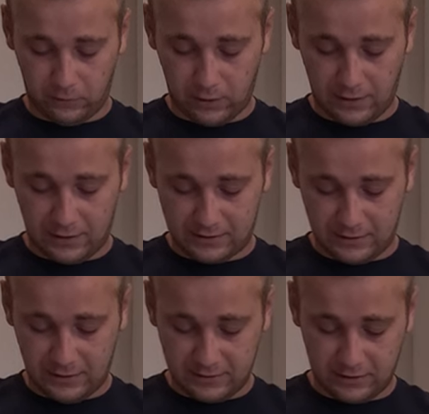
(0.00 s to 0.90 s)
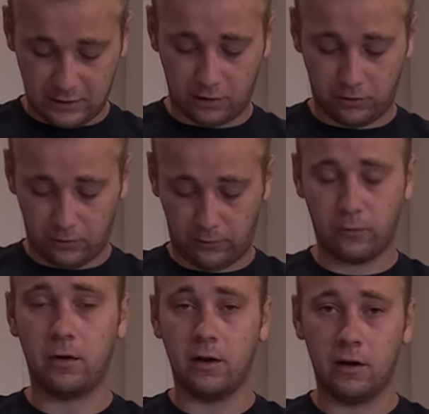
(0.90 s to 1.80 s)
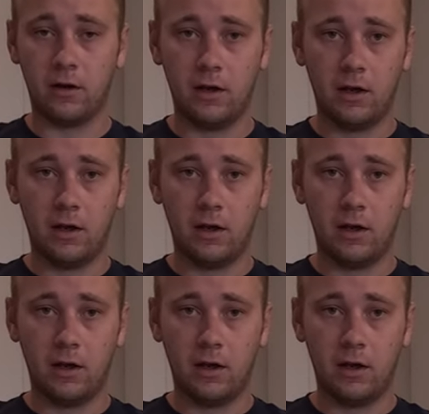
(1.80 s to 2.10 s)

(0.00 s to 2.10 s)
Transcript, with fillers: very nice and easy and clutter-free